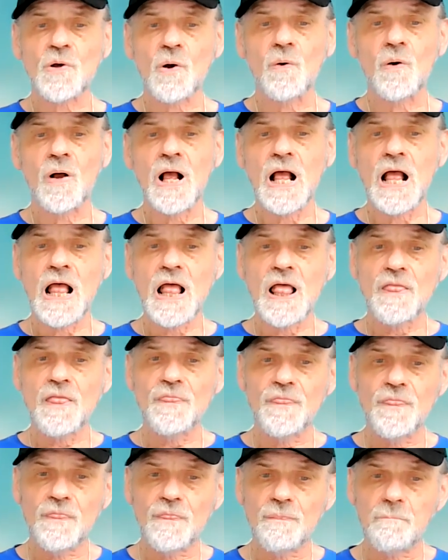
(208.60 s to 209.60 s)
So,
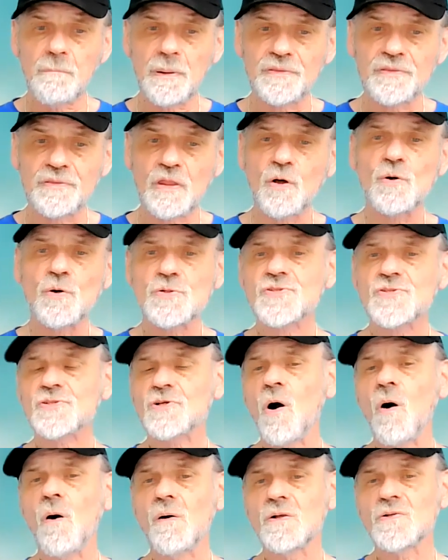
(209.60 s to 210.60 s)
but
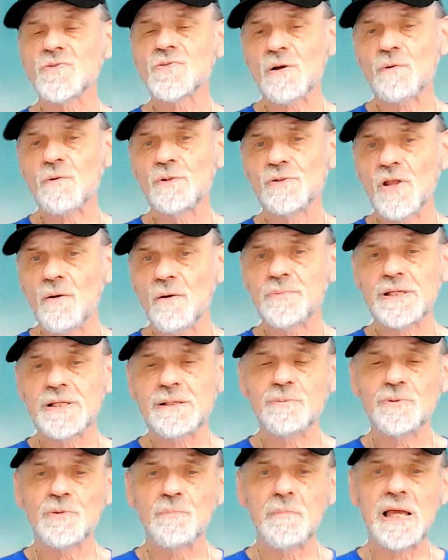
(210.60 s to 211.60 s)
those calls I will not
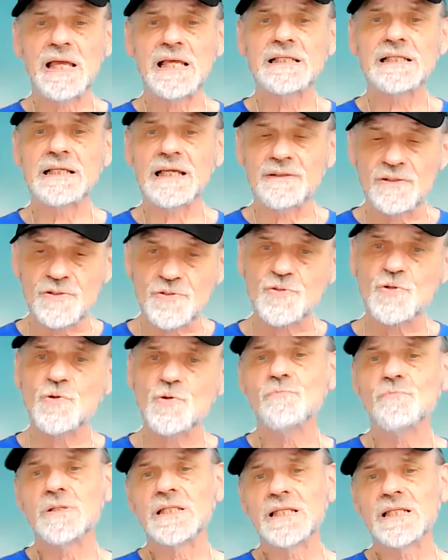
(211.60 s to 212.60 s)
be able to make, and the
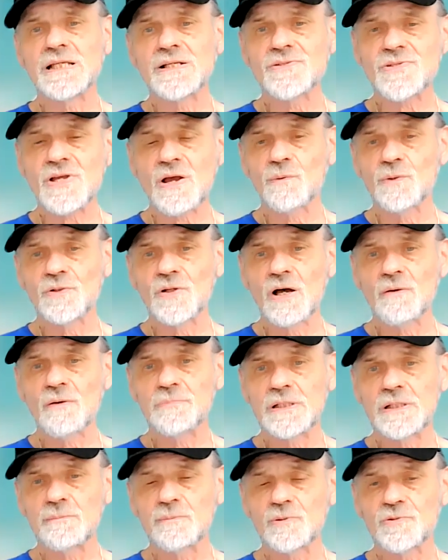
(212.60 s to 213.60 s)
Zoom meetings I will
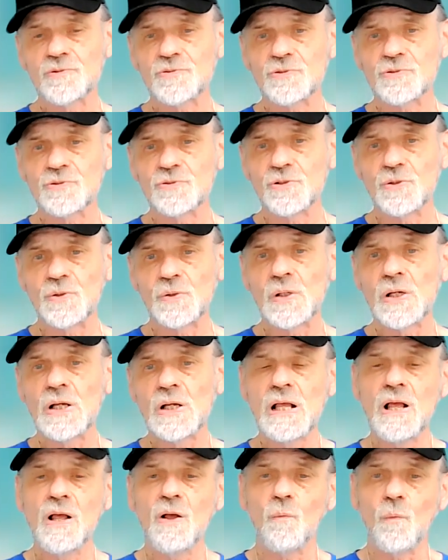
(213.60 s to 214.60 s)
not be able to do
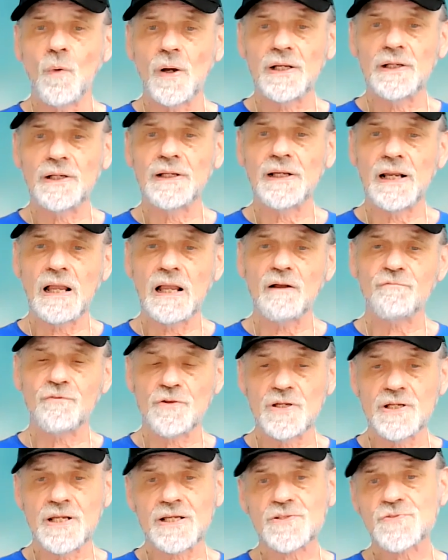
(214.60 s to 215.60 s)
when
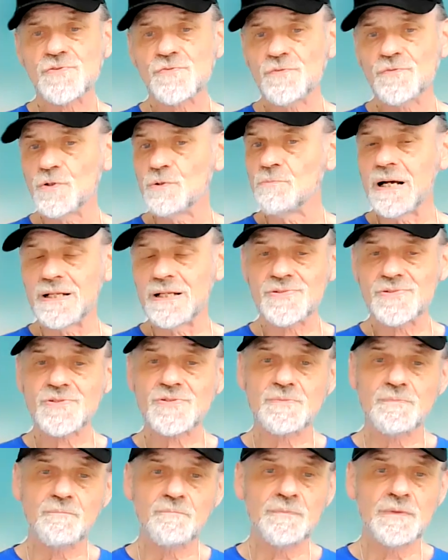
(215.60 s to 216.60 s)
for the next few
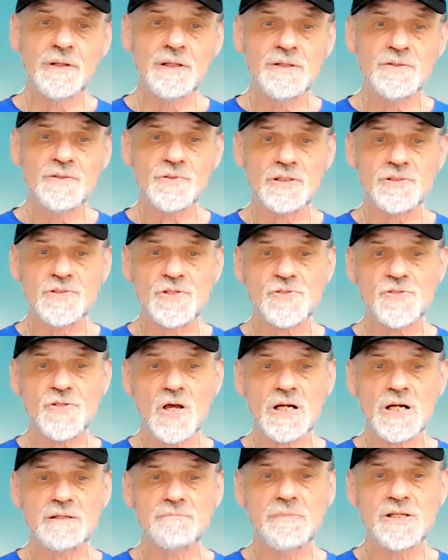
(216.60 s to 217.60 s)
months. So I
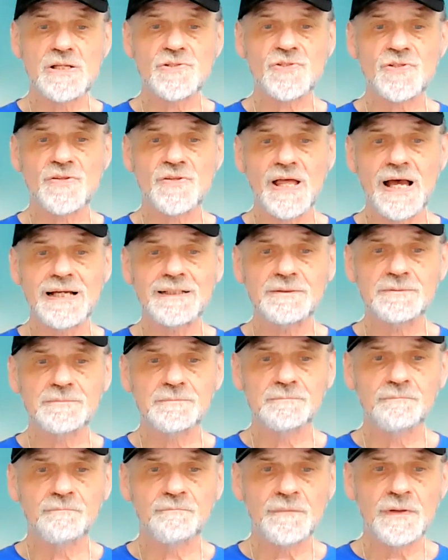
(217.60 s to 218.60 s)
just thought I'd mention that.
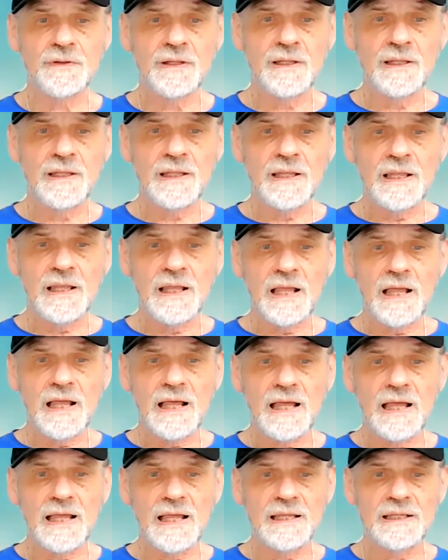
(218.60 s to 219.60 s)

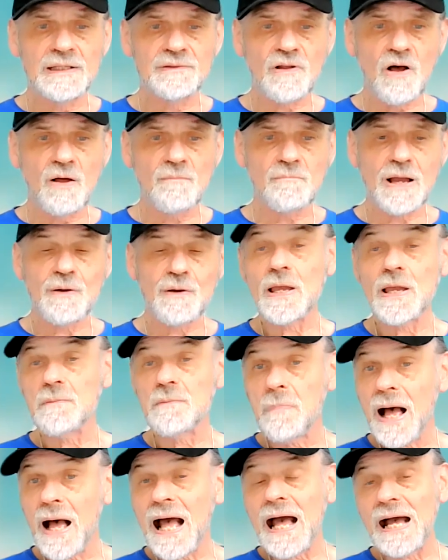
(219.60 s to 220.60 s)
And on my
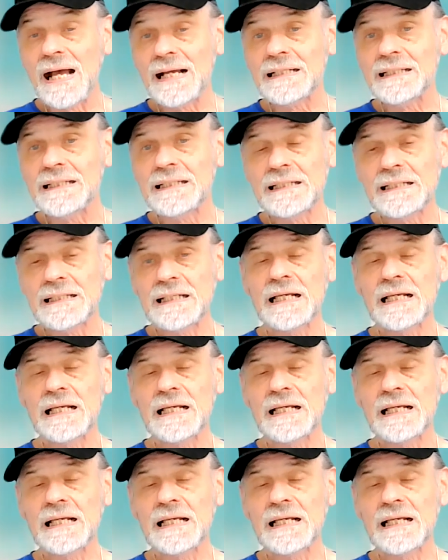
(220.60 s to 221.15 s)
way back